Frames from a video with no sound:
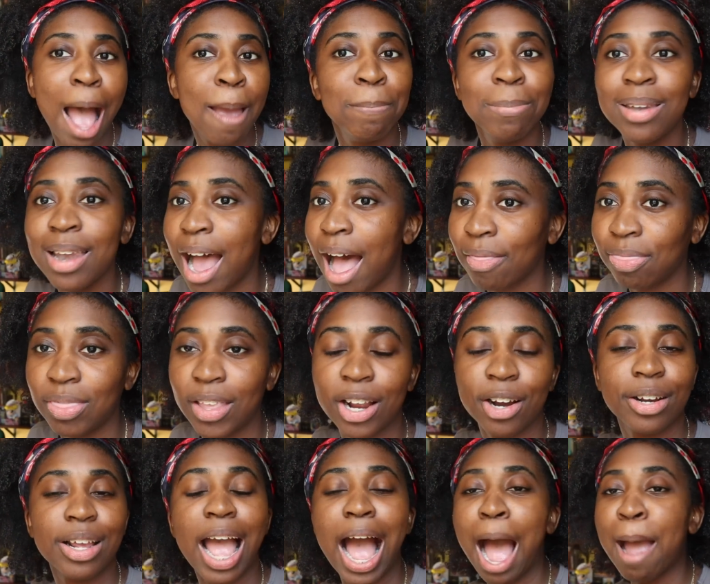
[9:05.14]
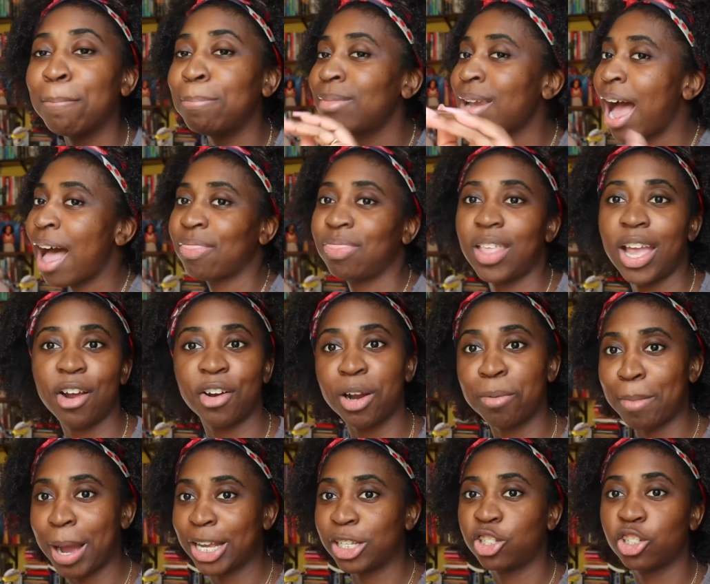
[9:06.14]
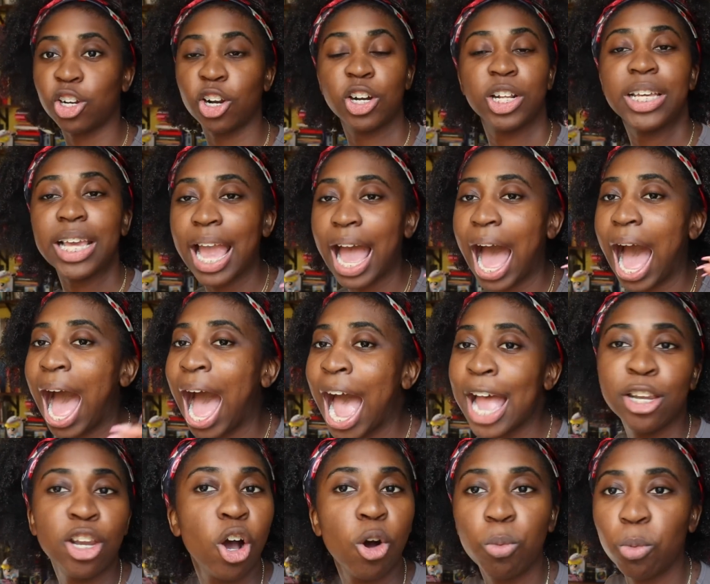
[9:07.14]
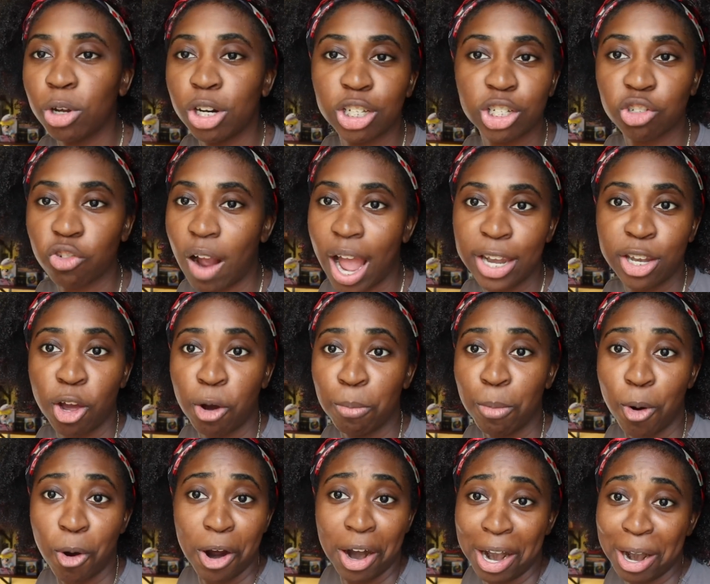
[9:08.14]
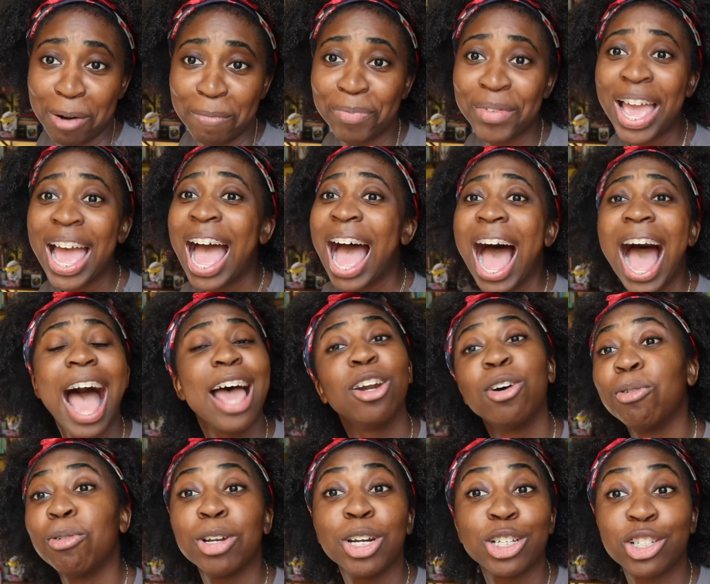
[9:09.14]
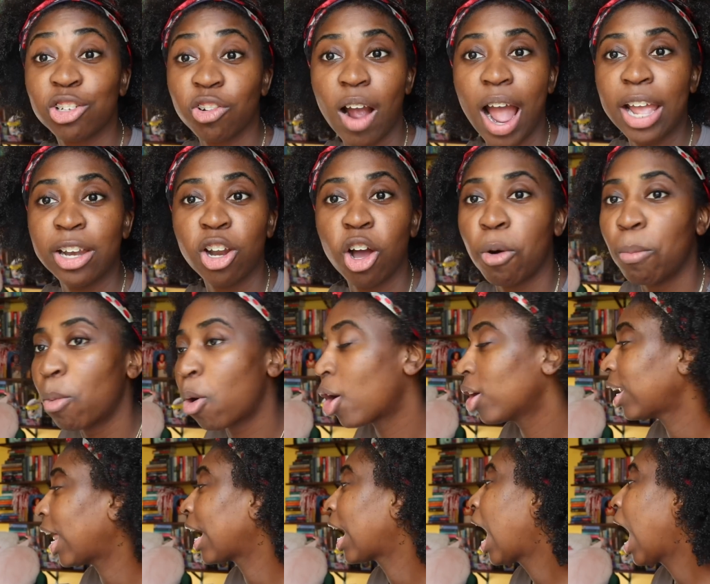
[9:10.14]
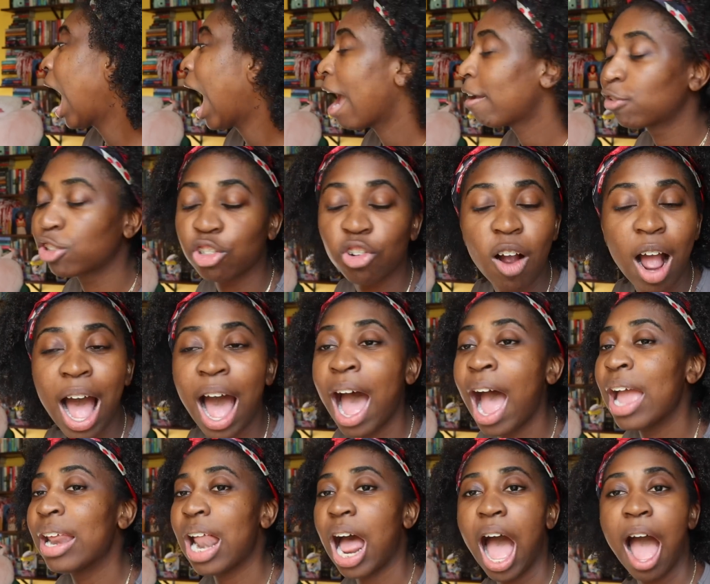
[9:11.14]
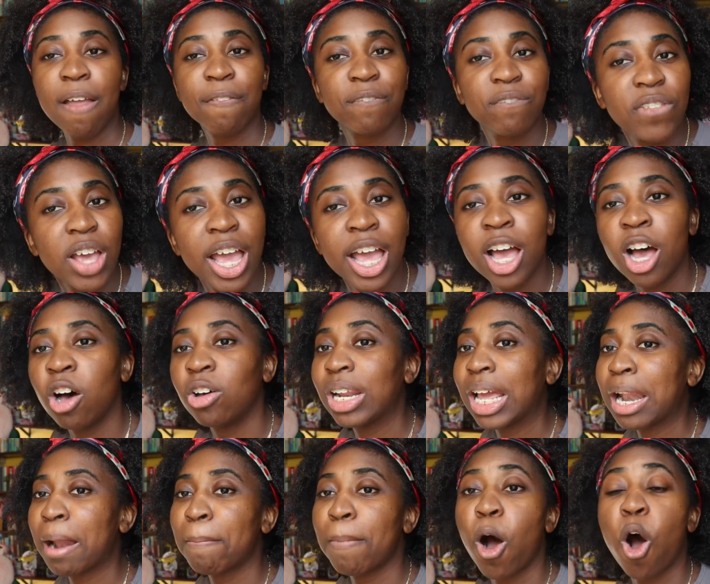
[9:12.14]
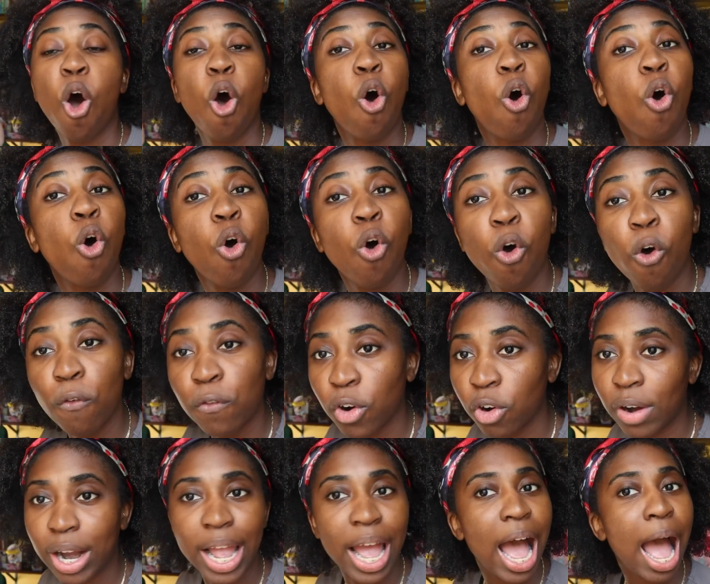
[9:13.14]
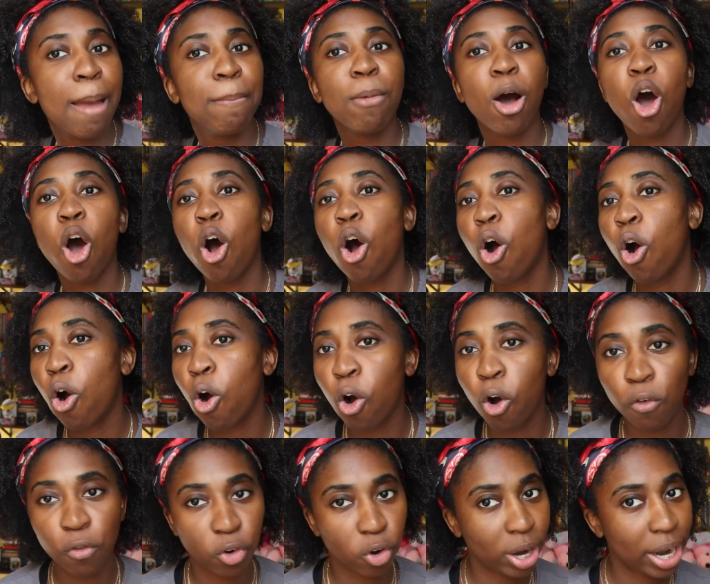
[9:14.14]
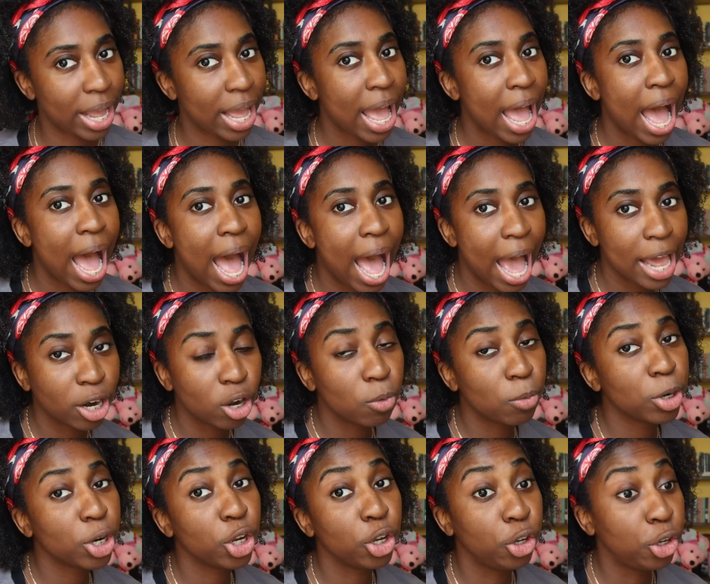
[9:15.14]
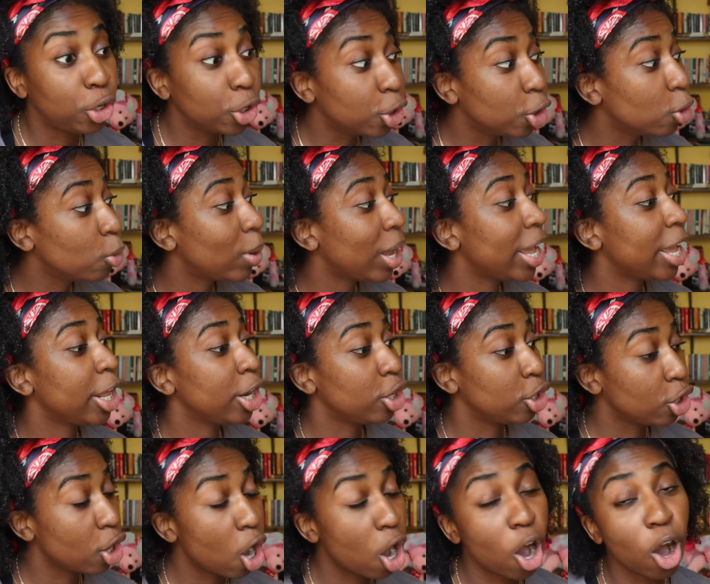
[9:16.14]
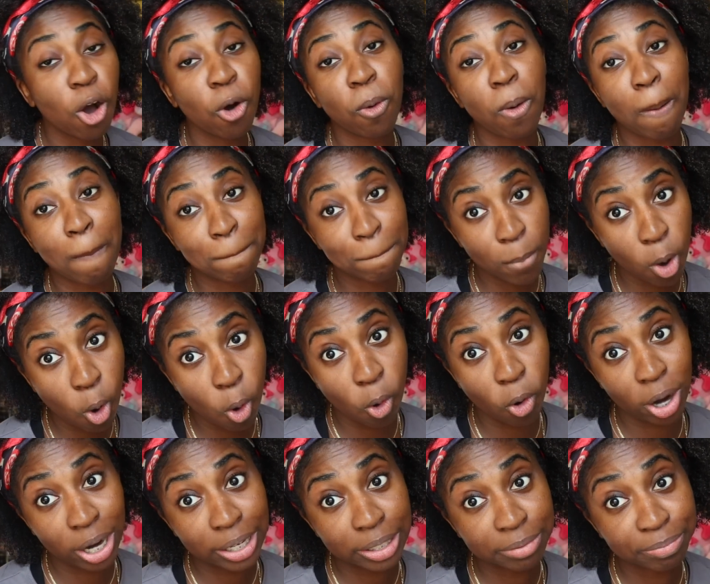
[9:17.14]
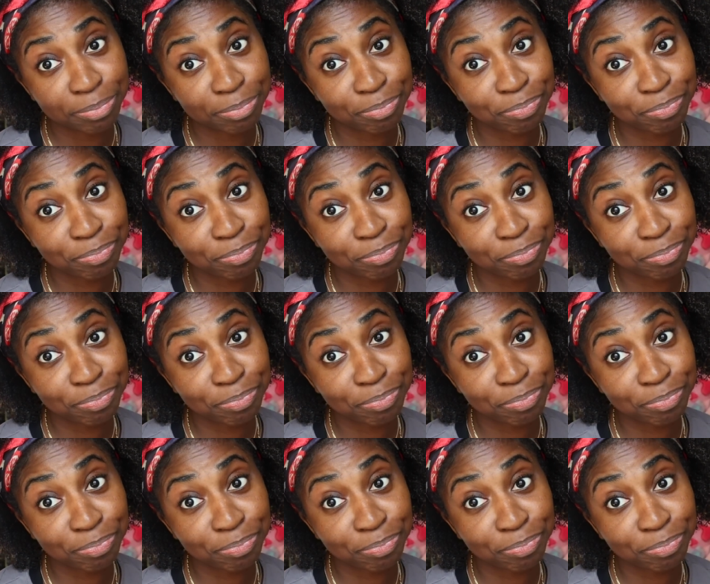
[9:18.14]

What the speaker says: I'm not there yet. I'm not there in my journey yet. I don't want to try no more. I don't want to try no more. Like, I tried, I failed, and I'm over it. I don't want to do it no more.